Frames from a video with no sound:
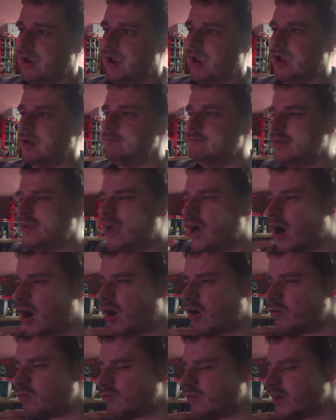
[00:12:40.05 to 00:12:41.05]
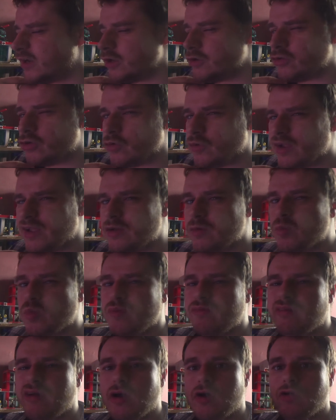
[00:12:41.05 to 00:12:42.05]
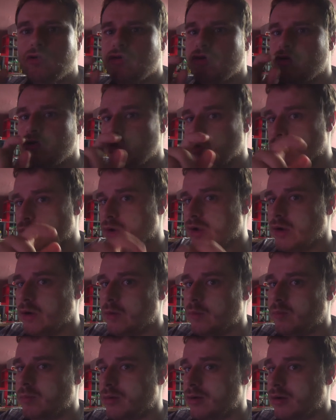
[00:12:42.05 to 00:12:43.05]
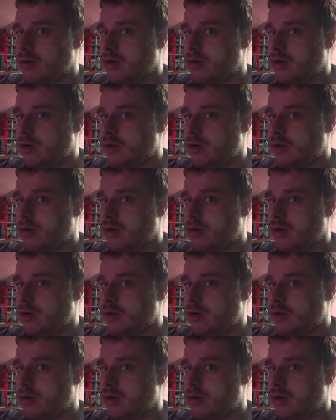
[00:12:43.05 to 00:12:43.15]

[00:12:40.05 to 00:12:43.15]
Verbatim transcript: and we can't really do it without your help.